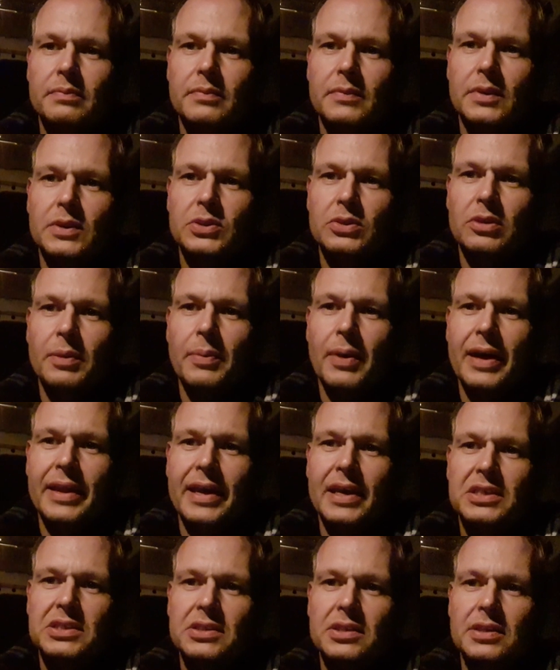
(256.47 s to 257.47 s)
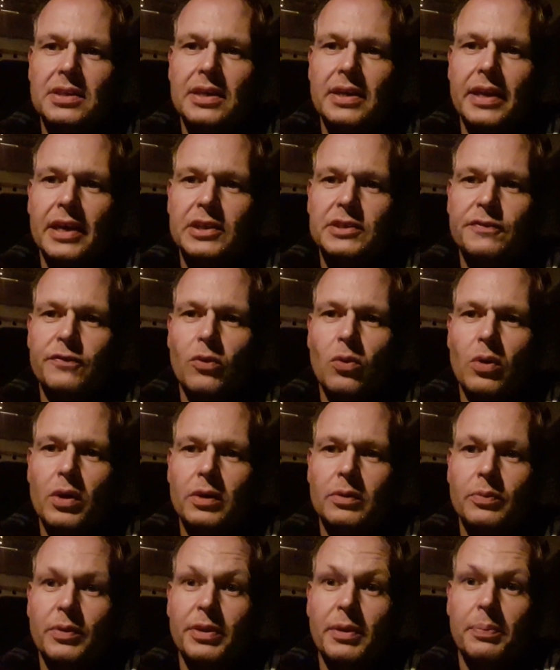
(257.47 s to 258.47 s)
There's only about an S3 and
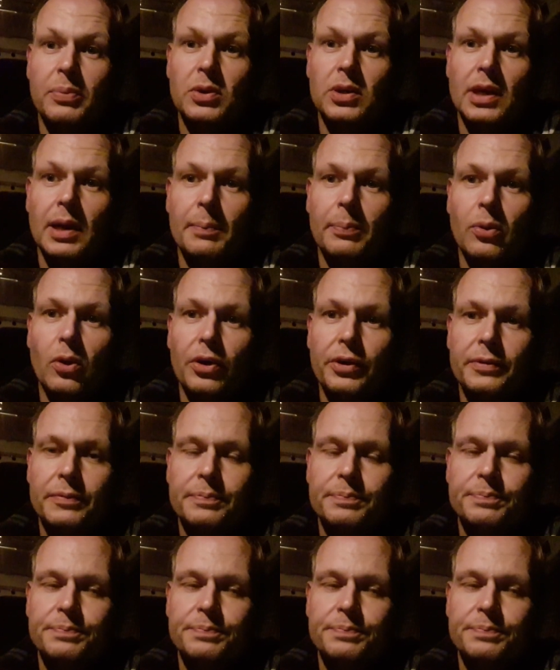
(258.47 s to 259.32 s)
S4 with the preamp on.